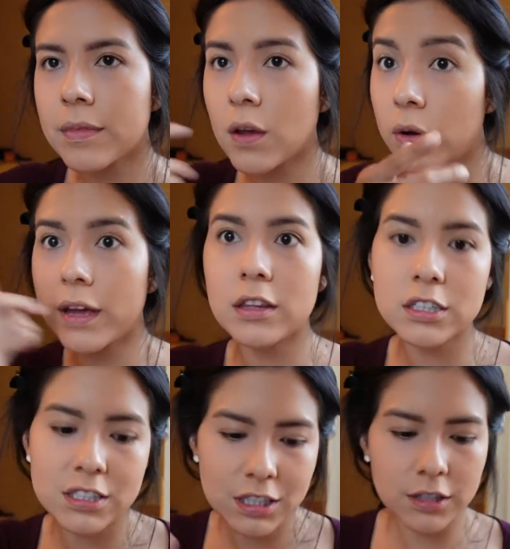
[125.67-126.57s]
Oh yeah, and the
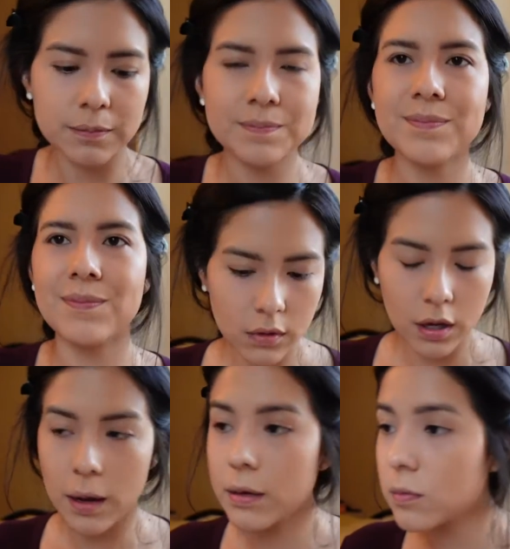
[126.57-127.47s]
concealer.
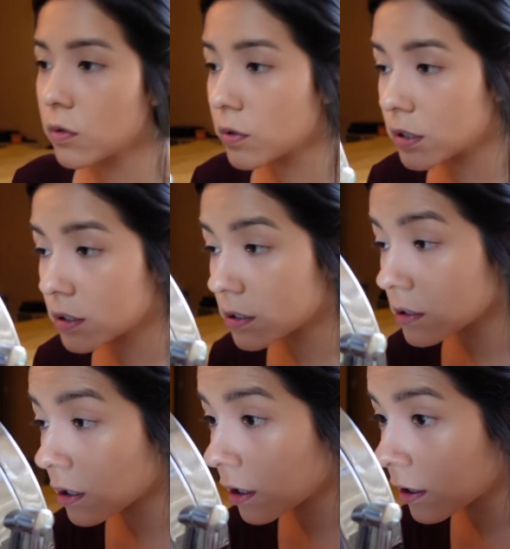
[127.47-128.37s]
I am going to
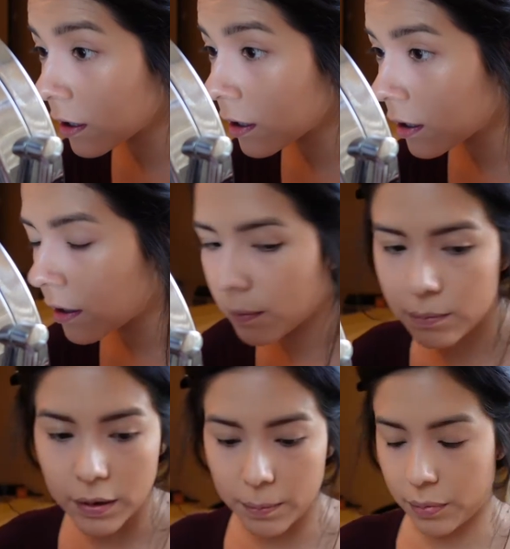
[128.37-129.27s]
start
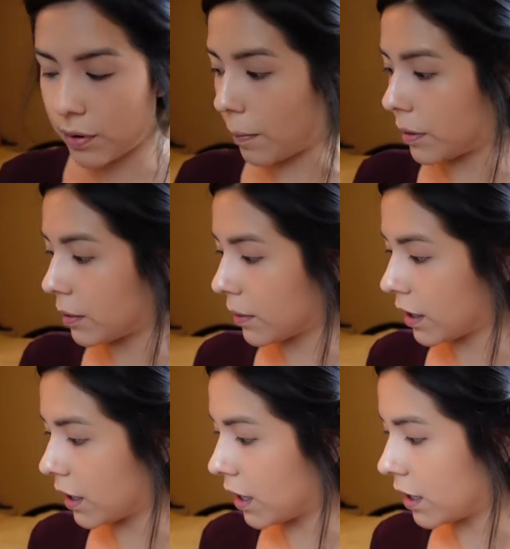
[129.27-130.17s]
by prepping my
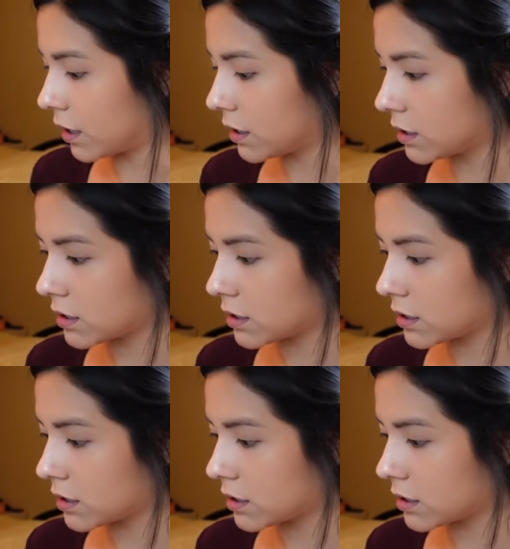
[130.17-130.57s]
eyes,